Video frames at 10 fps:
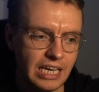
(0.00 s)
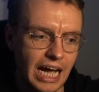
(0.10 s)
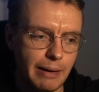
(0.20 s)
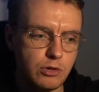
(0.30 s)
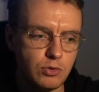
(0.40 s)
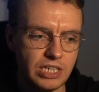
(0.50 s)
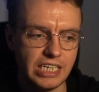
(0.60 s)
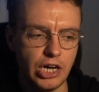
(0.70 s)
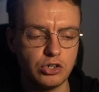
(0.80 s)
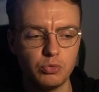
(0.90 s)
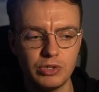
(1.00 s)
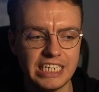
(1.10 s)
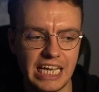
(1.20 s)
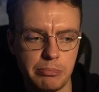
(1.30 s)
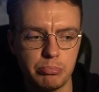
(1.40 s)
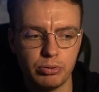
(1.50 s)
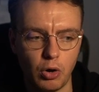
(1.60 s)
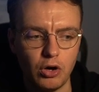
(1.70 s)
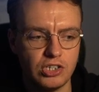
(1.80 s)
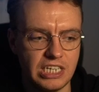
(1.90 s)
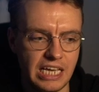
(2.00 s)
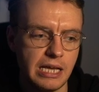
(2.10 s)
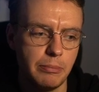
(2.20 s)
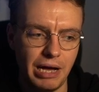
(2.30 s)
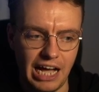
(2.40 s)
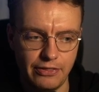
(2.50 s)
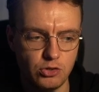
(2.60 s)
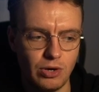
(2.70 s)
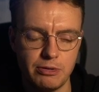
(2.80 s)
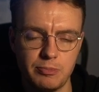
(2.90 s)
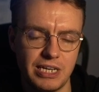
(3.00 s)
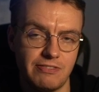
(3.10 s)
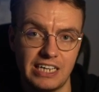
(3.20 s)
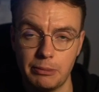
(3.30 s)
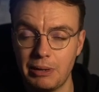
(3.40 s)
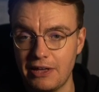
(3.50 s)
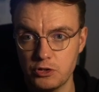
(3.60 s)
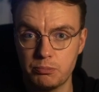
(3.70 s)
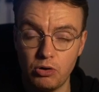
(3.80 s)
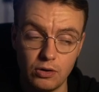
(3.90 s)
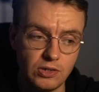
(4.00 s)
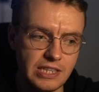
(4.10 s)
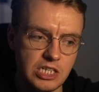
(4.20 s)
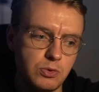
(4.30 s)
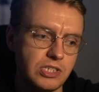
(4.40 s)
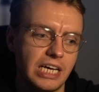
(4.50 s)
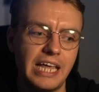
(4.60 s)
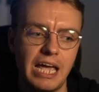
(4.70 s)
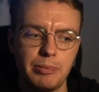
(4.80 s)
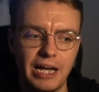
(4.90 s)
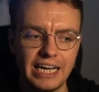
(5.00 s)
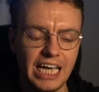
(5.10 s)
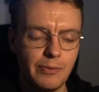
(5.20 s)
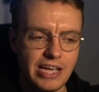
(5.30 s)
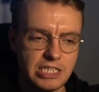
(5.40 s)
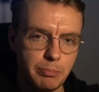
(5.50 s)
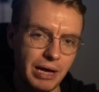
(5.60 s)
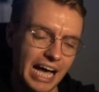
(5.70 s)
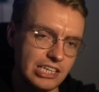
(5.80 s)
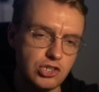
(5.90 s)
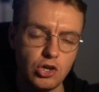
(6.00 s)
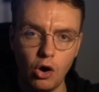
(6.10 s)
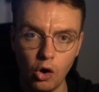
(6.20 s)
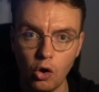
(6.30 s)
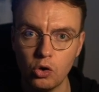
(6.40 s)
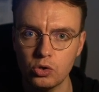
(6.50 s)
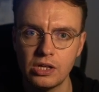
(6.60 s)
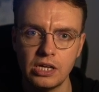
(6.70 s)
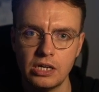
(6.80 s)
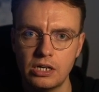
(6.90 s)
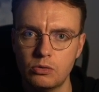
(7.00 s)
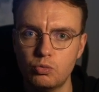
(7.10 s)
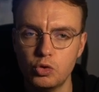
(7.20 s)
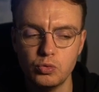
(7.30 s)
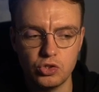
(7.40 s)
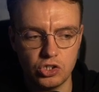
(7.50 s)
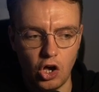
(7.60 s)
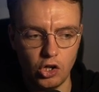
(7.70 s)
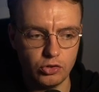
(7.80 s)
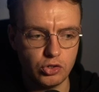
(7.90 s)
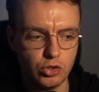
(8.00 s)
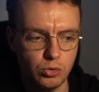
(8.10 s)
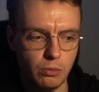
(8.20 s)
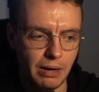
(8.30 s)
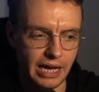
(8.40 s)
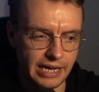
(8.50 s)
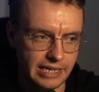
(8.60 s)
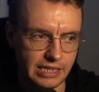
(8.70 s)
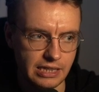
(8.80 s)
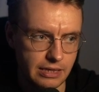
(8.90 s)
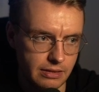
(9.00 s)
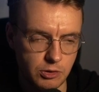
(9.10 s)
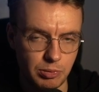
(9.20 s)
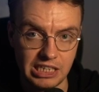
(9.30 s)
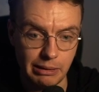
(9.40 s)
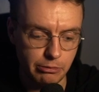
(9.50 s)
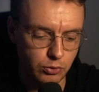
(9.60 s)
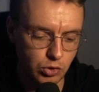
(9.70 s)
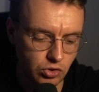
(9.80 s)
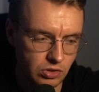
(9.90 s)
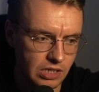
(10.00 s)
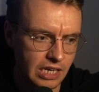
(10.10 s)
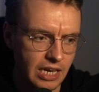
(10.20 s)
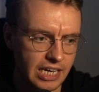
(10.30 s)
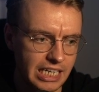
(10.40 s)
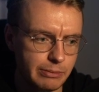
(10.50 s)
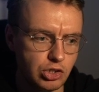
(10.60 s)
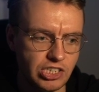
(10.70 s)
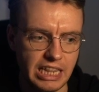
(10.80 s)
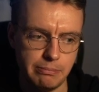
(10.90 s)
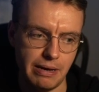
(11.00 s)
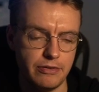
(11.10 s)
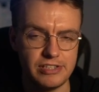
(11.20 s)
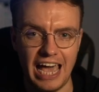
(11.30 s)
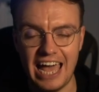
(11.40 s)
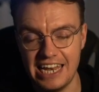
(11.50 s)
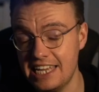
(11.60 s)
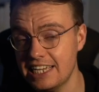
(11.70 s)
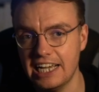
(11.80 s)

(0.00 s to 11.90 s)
I'm using a greedy proxy path. So I'm specifying the path as proxy. This will tell API gateway to pass all routes onto my Spring Lambda function. And then I'm going to set the method to any.